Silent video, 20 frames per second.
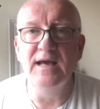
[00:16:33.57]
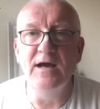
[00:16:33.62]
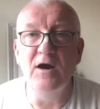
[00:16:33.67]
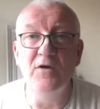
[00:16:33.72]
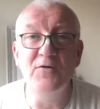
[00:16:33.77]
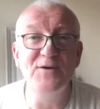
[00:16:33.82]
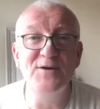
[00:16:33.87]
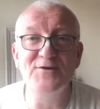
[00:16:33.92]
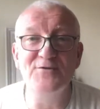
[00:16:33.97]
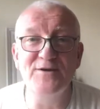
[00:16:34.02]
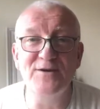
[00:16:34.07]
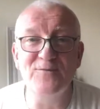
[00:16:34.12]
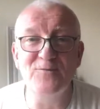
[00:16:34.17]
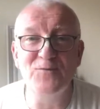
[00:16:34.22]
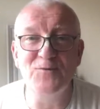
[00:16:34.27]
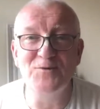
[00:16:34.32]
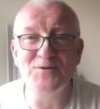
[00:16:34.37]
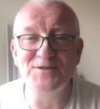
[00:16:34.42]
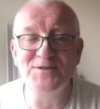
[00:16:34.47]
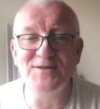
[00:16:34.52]
only drink
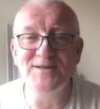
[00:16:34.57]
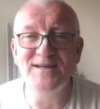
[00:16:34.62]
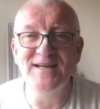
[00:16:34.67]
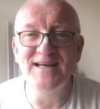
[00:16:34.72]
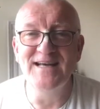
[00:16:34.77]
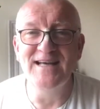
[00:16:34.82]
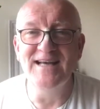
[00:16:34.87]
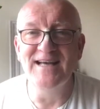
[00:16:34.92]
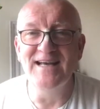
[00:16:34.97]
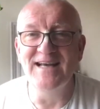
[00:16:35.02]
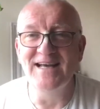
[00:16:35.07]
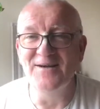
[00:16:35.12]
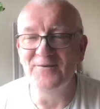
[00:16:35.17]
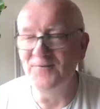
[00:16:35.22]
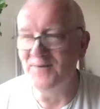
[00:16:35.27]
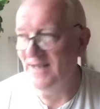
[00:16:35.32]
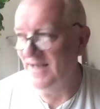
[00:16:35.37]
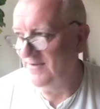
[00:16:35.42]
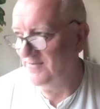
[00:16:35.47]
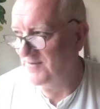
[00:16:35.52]
water.
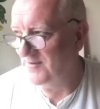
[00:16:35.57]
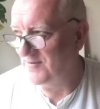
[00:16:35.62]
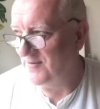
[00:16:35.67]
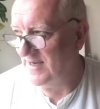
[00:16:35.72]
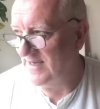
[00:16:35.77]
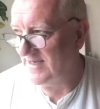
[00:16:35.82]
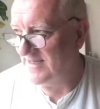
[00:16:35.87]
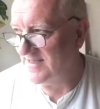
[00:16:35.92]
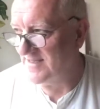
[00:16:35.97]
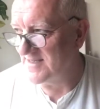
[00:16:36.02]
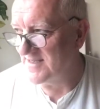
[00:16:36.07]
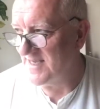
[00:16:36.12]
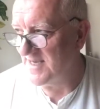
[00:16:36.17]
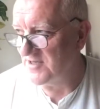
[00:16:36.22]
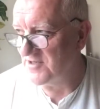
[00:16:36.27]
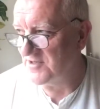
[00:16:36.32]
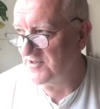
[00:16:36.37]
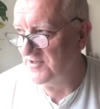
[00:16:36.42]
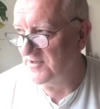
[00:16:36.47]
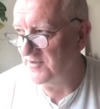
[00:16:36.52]
We have the great
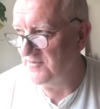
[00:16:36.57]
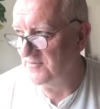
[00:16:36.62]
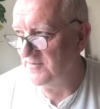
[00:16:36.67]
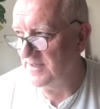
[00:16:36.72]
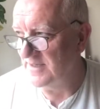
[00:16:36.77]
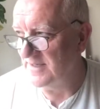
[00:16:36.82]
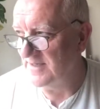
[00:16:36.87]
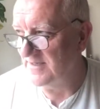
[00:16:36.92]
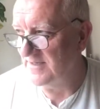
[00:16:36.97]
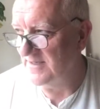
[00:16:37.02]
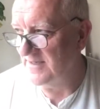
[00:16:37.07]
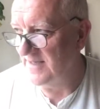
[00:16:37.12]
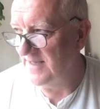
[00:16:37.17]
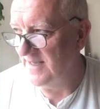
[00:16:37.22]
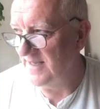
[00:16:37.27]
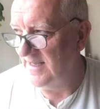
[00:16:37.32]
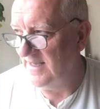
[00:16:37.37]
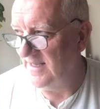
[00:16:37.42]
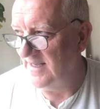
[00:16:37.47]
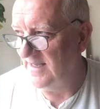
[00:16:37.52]
concession that we can
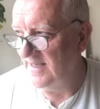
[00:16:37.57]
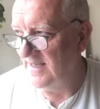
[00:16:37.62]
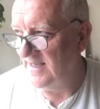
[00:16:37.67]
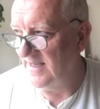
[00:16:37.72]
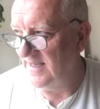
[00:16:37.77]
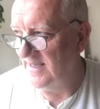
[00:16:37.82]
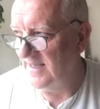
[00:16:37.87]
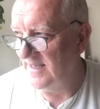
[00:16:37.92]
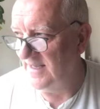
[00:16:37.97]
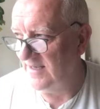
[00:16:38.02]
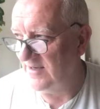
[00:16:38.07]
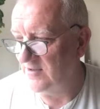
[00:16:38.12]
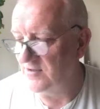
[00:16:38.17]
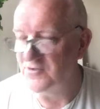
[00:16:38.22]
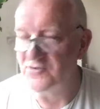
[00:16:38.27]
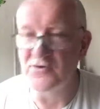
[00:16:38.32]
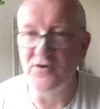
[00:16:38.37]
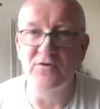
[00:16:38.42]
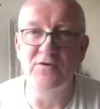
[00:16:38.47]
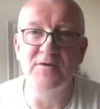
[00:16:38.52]

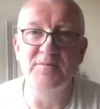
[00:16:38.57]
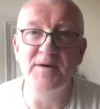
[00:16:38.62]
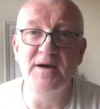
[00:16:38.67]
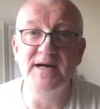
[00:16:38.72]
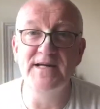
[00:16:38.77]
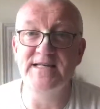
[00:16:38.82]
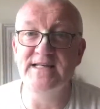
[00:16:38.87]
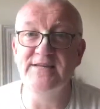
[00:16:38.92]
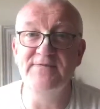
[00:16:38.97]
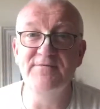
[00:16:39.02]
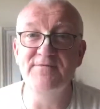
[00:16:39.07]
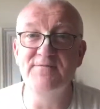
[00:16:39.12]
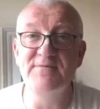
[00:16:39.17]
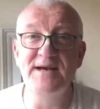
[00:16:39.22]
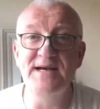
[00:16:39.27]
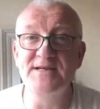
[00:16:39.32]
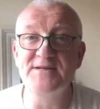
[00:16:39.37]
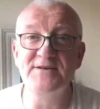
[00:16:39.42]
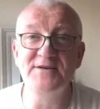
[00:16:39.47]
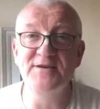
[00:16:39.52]
control the mind even
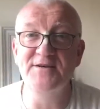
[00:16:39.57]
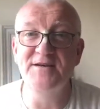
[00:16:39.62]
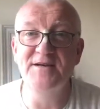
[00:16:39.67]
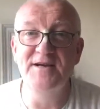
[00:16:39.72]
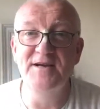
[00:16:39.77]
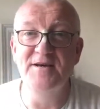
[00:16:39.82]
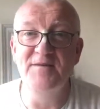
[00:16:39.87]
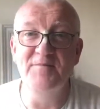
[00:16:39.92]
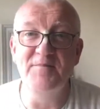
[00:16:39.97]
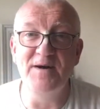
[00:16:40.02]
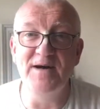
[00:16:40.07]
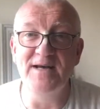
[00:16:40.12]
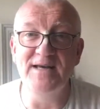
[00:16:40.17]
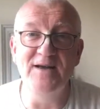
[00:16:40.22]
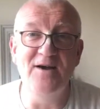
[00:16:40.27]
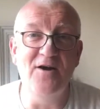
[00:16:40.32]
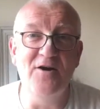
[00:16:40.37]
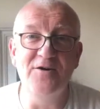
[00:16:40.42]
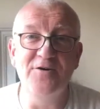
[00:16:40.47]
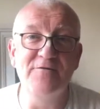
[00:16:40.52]
better by
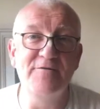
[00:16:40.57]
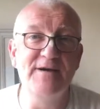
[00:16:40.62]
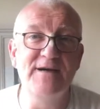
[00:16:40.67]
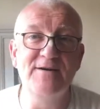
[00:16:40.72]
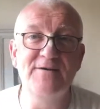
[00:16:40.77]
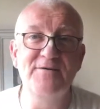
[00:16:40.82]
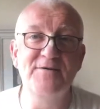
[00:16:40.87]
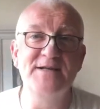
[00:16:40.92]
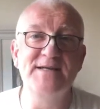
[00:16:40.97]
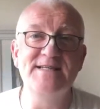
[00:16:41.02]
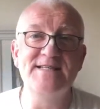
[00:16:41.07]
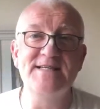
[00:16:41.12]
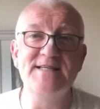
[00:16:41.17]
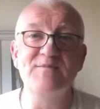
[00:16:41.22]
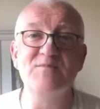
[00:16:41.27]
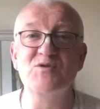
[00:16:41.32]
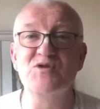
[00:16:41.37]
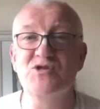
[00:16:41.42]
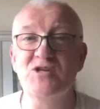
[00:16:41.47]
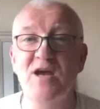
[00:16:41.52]
honouring or eating
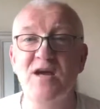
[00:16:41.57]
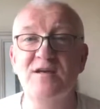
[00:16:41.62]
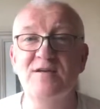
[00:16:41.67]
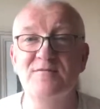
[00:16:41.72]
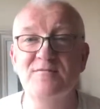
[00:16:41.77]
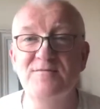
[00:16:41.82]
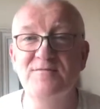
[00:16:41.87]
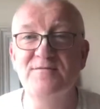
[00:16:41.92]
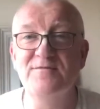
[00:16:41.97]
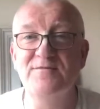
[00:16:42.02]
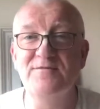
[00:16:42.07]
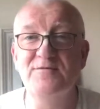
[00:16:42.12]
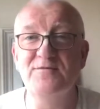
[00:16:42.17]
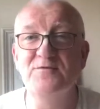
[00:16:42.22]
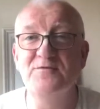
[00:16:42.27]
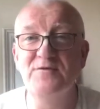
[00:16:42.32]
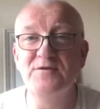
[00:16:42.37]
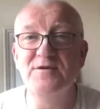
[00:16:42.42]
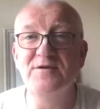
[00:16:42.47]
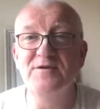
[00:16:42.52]
prasadam,
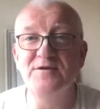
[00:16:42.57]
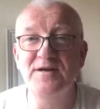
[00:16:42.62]
food,